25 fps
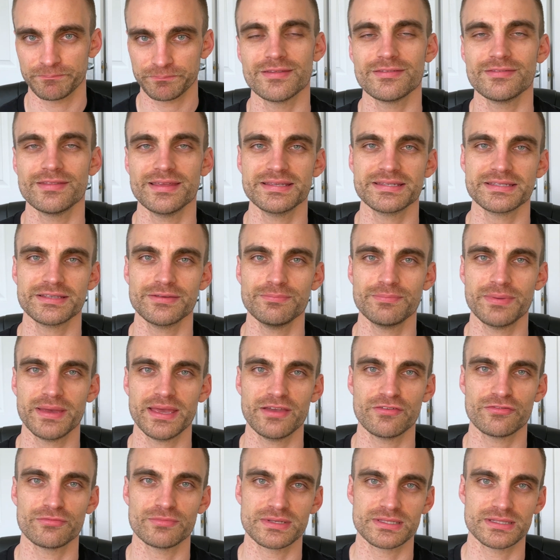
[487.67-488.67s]
This can be
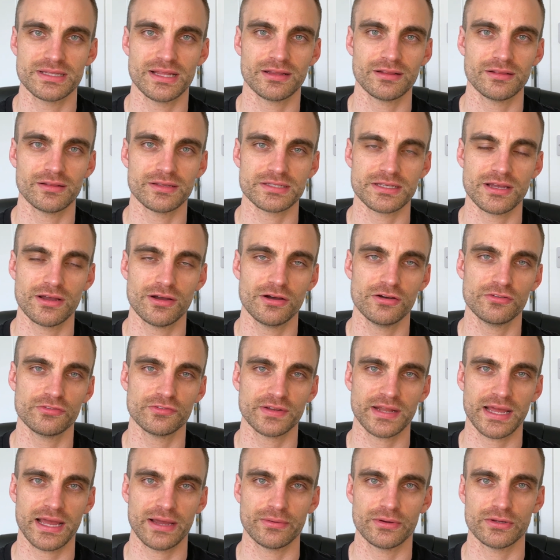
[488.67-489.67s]
from as little as half
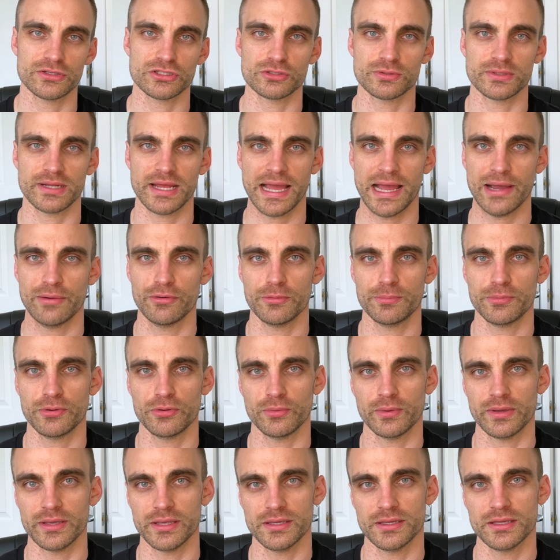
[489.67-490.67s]
an hour to an hour per
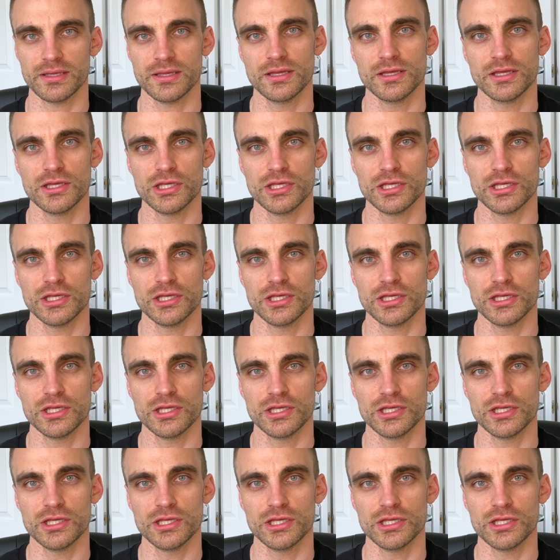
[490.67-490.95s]
week